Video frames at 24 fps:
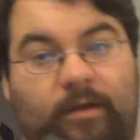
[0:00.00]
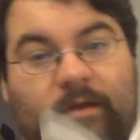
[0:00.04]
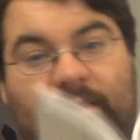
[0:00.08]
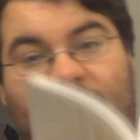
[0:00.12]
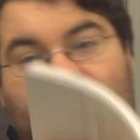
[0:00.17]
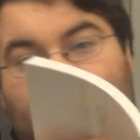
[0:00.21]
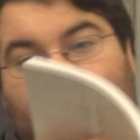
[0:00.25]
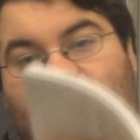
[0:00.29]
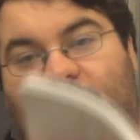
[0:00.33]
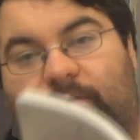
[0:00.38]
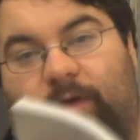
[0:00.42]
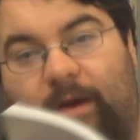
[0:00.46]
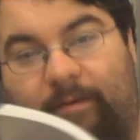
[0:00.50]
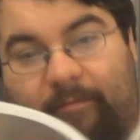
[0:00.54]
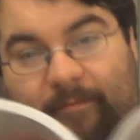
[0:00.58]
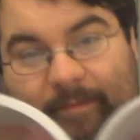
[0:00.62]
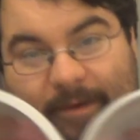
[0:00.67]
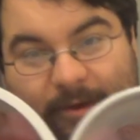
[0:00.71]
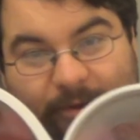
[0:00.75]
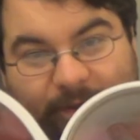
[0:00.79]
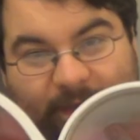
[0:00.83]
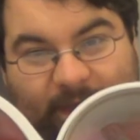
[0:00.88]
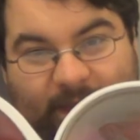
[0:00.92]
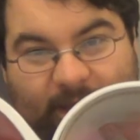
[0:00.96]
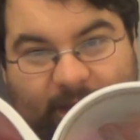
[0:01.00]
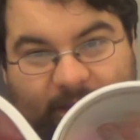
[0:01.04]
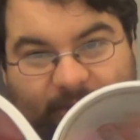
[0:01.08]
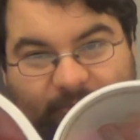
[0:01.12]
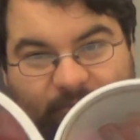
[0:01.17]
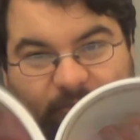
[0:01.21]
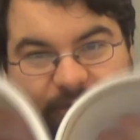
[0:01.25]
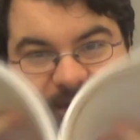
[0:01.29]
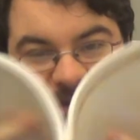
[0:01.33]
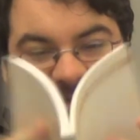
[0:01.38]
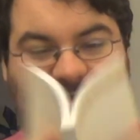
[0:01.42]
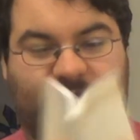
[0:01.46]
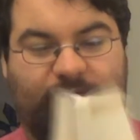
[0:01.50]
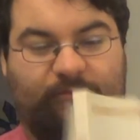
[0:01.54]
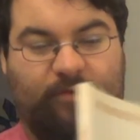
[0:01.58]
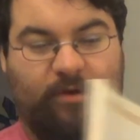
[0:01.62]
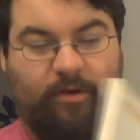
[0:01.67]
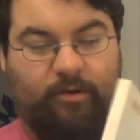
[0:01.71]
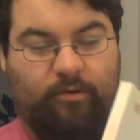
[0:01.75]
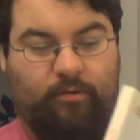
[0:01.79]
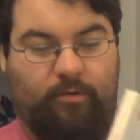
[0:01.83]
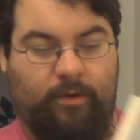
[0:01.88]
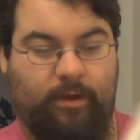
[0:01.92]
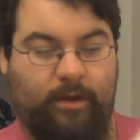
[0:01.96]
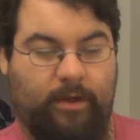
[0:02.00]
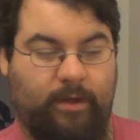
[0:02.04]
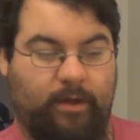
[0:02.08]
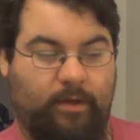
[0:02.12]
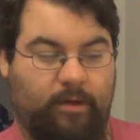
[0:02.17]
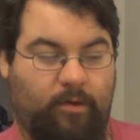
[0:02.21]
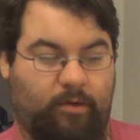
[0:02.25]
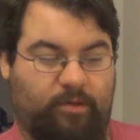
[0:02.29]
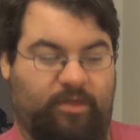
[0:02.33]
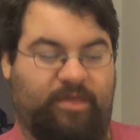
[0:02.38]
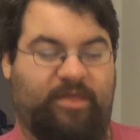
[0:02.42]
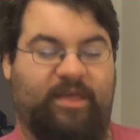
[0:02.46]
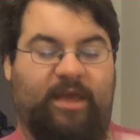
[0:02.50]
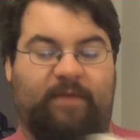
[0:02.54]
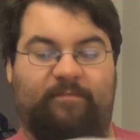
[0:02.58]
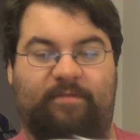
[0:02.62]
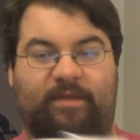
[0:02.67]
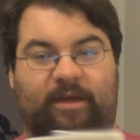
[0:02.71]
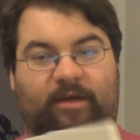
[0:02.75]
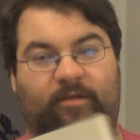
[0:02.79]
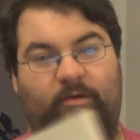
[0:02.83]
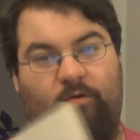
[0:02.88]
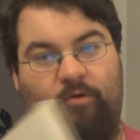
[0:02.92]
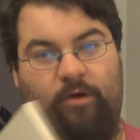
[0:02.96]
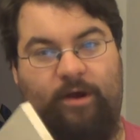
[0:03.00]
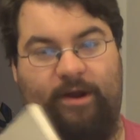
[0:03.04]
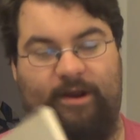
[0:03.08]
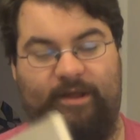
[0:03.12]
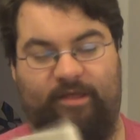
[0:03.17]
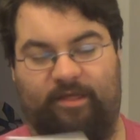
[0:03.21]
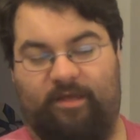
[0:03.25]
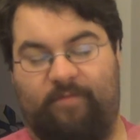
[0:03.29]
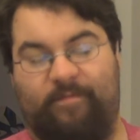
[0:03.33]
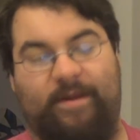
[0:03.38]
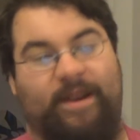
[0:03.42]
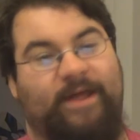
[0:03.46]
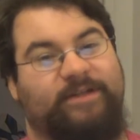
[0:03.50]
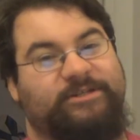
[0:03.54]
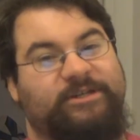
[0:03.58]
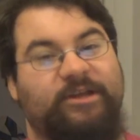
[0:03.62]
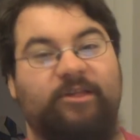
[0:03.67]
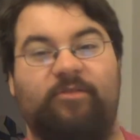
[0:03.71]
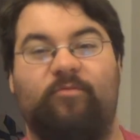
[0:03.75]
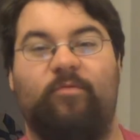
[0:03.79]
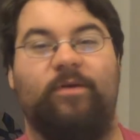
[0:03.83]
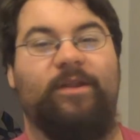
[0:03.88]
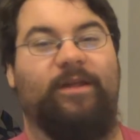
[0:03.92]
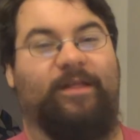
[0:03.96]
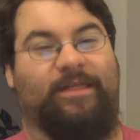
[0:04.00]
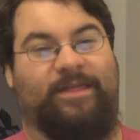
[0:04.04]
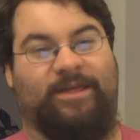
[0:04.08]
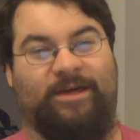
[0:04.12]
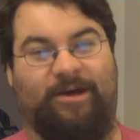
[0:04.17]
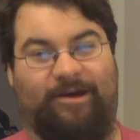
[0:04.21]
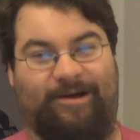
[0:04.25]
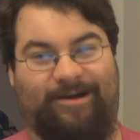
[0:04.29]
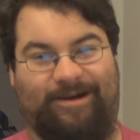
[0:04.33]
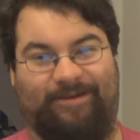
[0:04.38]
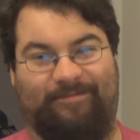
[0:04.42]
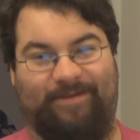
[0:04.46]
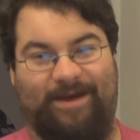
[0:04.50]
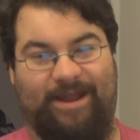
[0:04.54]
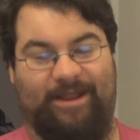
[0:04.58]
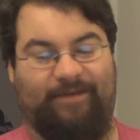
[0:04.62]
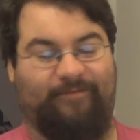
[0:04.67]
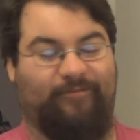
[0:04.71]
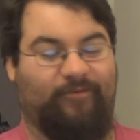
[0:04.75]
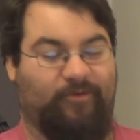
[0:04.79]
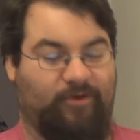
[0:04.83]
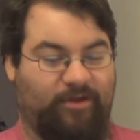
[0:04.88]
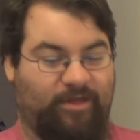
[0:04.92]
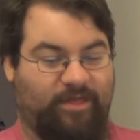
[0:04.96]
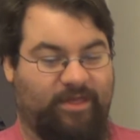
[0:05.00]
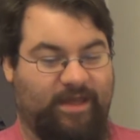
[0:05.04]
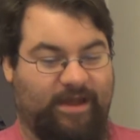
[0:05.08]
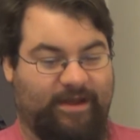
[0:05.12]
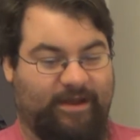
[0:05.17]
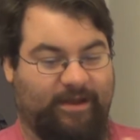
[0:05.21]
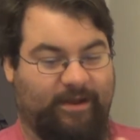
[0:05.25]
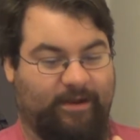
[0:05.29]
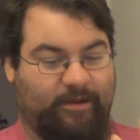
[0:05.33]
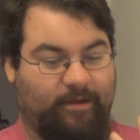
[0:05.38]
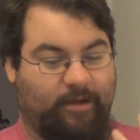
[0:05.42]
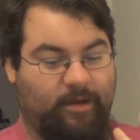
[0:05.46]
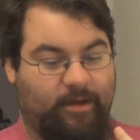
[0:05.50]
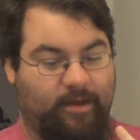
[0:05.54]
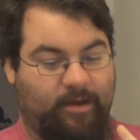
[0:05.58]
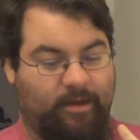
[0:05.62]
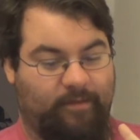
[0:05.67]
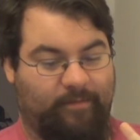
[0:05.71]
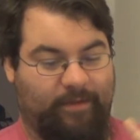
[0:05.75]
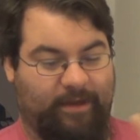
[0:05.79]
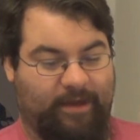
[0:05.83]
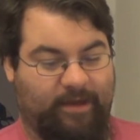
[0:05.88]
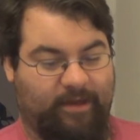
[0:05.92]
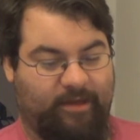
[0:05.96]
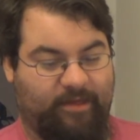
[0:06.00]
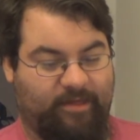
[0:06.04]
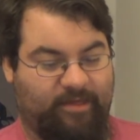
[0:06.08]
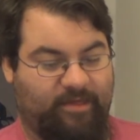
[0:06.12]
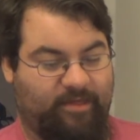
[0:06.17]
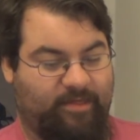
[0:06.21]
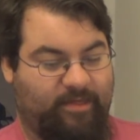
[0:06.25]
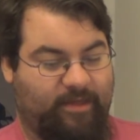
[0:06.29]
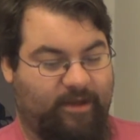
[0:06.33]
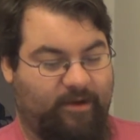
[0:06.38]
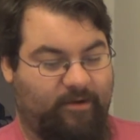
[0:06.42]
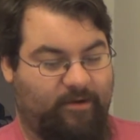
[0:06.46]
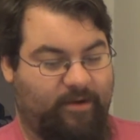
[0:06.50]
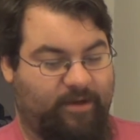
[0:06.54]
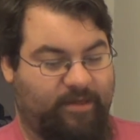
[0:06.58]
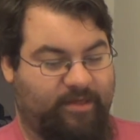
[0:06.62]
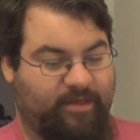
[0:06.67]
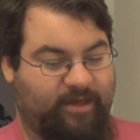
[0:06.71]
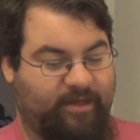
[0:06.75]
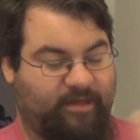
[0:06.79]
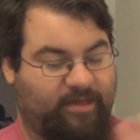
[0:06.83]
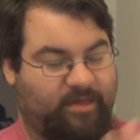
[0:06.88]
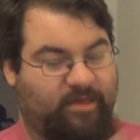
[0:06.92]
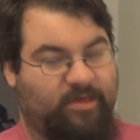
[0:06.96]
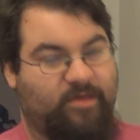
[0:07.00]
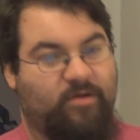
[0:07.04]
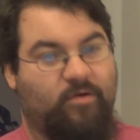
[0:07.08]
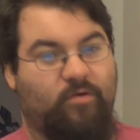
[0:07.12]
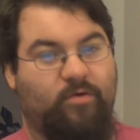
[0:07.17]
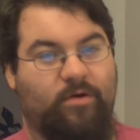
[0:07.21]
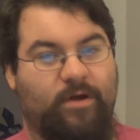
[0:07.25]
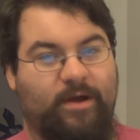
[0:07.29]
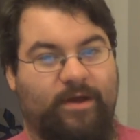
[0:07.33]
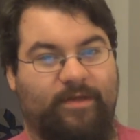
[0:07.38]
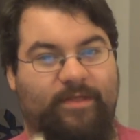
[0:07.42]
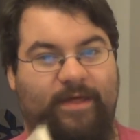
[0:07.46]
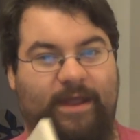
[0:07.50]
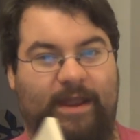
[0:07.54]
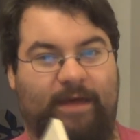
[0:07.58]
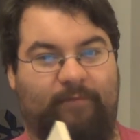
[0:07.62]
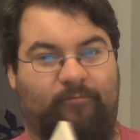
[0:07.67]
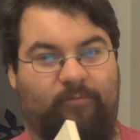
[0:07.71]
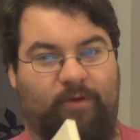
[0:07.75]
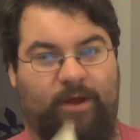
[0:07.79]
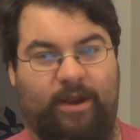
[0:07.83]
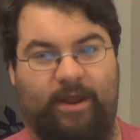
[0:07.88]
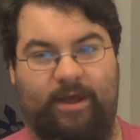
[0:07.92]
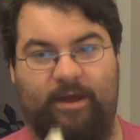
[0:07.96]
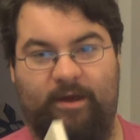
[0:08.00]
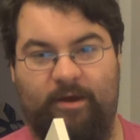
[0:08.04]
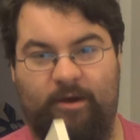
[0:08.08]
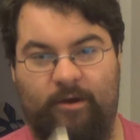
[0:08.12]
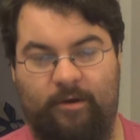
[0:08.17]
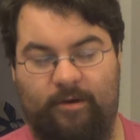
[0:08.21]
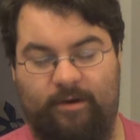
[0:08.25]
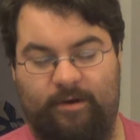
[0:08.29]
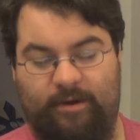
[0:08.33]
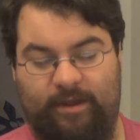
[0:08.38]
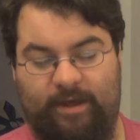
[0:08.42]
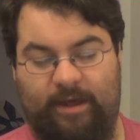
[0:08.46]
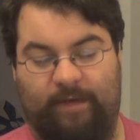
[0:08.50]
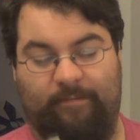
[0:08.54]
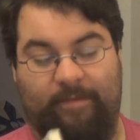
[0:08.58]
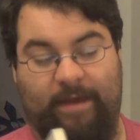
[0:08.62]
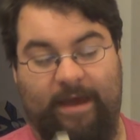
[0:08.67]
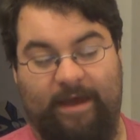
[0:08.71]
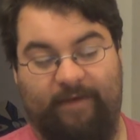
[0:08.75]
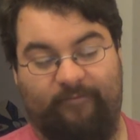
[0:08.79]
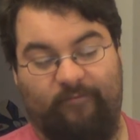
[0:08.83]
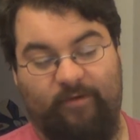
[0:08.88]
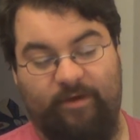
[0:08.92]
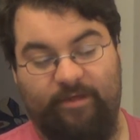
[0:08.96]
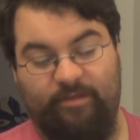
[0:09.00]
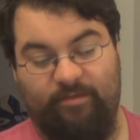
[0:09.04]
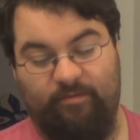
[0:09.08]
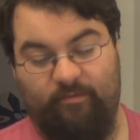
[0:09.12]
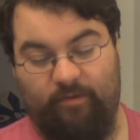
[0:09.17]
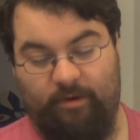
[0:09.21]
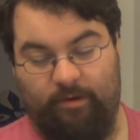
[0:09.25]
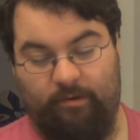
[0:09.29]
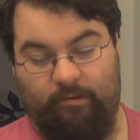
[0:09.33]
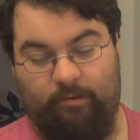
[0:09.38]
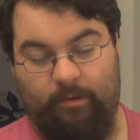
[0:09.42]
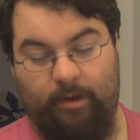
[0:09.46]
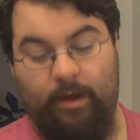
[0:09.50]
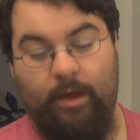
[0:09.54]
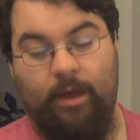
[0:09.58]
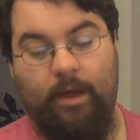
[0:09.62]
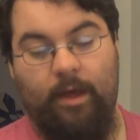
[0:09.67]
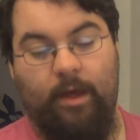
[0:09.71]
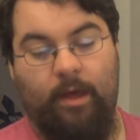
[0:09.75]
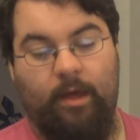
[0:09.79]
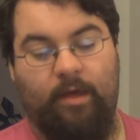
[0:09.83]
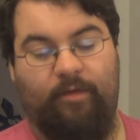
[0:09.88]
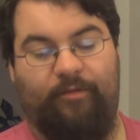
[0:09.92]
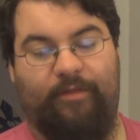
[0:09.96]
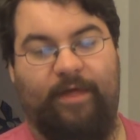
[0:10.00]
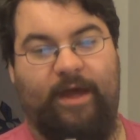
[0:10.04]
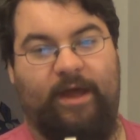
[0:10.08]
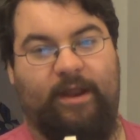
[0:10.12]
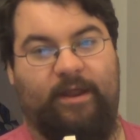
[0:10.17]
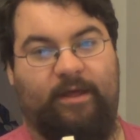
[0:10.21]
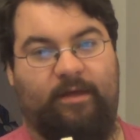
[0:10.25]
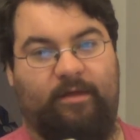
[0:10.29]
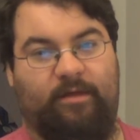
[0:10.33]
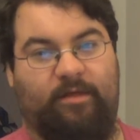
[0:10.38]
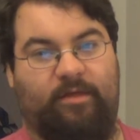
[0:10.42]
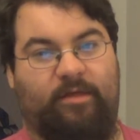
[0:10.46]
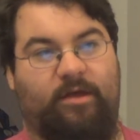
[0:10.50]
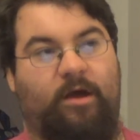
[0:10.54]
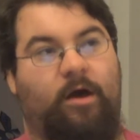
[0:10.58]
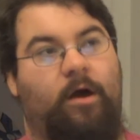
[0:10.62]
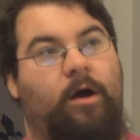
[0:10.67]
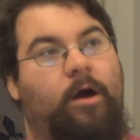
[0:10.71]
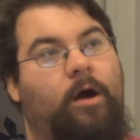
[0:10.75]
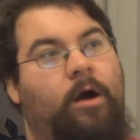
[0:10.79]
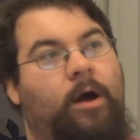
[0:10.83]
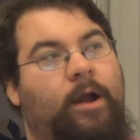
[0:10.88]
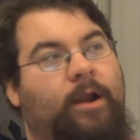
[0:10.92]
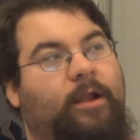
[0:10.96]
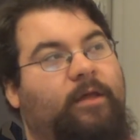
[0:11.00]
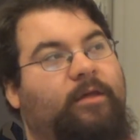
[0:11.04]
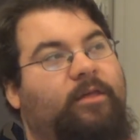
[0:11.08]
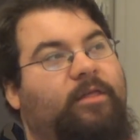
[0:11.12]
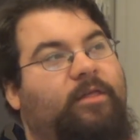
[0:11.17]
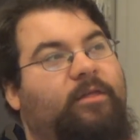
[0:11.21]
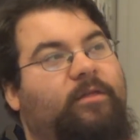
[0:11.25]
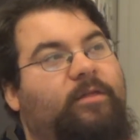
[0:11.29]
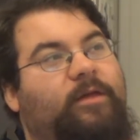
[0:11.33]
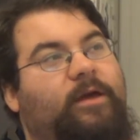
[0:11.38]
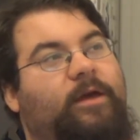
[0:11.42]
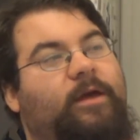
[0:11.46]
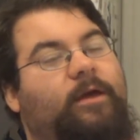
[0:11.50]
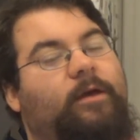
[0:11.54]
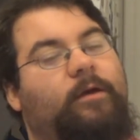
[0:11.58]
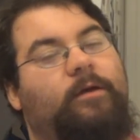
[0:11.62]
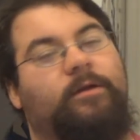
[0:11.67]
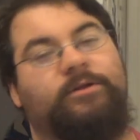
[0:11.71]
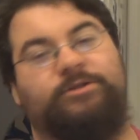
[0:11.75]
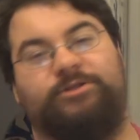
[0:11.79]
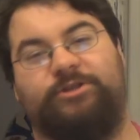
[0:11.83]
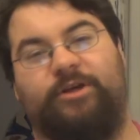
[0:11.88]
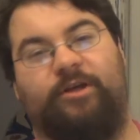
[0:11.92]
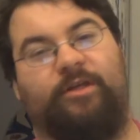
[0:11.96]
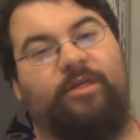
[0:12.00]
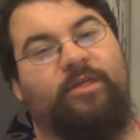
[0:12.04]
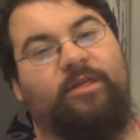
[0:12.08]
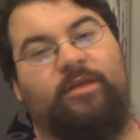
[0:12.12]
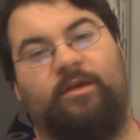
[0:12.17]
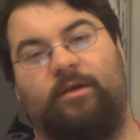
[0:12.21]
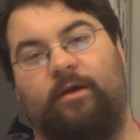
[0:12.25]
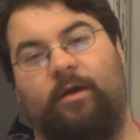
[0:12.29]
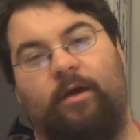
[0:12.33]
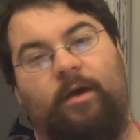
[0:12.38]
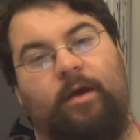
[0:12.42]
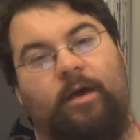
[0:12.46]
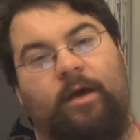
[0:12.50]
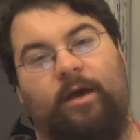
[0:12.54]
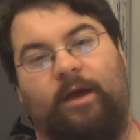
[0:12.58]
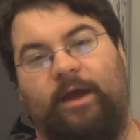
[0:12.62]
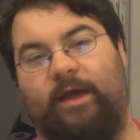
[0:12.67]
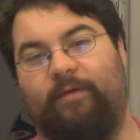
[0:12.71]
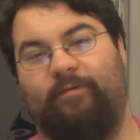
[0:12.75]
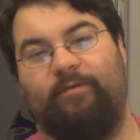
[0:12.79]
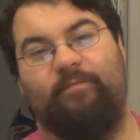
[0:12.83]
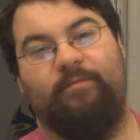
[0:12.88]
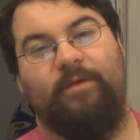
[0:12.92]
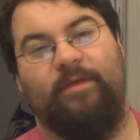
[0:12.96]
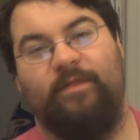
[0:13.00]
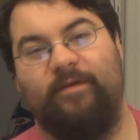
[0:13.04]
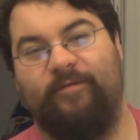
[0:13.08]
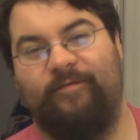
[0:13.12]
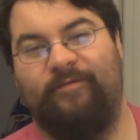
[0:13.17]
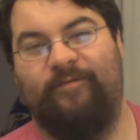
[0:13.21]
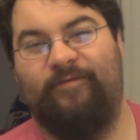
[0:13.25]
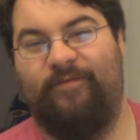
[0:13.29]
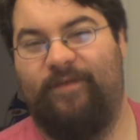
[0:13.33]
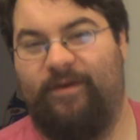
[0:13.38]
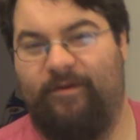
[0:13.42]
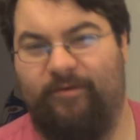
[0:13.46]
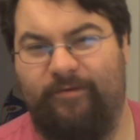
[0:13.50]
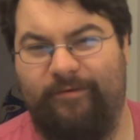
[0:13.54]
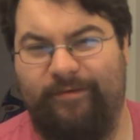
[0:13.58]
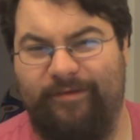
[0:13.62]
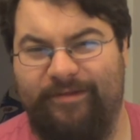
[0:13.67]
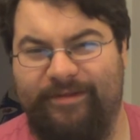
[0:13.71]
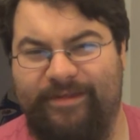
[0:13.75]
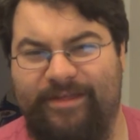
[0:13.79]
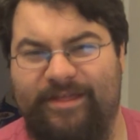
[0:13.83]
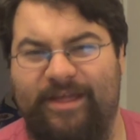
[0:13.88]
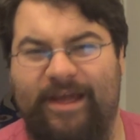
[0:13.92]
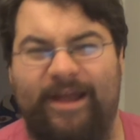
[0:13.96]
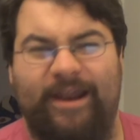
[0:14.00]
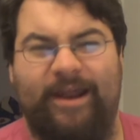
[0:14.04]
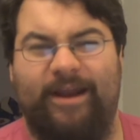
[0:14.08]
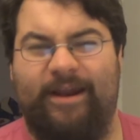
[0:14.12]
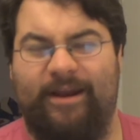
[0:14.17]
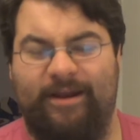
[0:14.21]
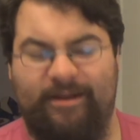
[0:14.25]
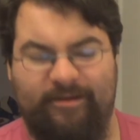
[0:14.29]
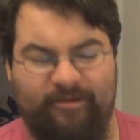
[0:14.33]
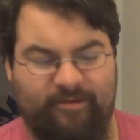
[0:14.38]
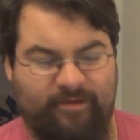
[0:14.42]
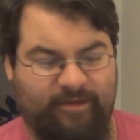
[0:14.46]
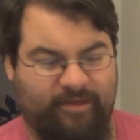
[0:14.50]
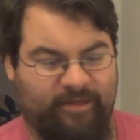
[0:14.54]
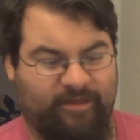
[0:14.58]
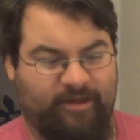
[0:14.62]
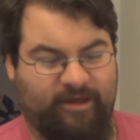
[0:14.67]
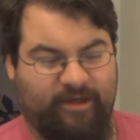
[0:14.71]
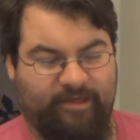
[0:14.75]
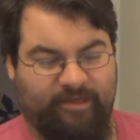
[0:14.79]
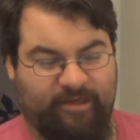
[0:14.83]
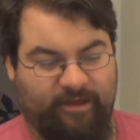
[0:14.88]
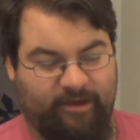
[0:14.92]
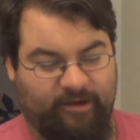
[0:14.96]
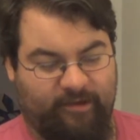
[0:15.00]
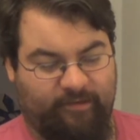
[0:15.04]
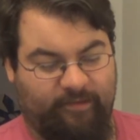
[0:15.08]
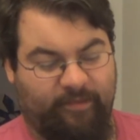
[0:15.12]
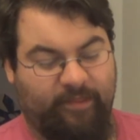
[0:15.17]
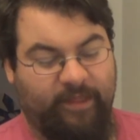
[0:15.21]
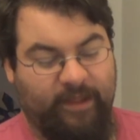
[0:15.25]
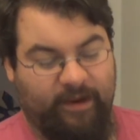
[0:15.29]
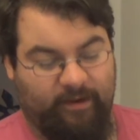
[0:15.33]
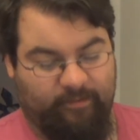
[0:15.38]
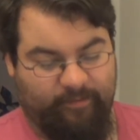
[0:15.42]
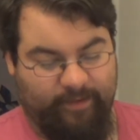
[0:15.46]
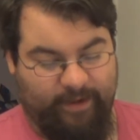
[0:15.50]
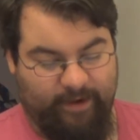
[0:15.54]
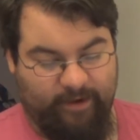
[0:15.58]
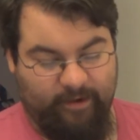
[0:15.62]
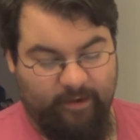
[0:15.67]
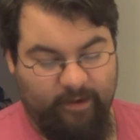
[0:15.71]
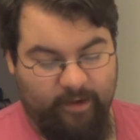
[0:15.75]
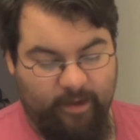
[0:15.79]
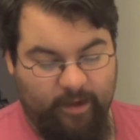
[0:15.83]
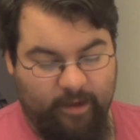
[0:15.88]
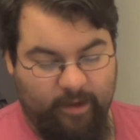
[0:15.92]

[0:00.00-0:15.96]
So I'm about halfway through Same Cell Organism, and I just want to talk about it for a second, because there is a story that I'm reading currently, I'm halfway through, that is honestly just giving me the feels, and I need to discuss it a little bit.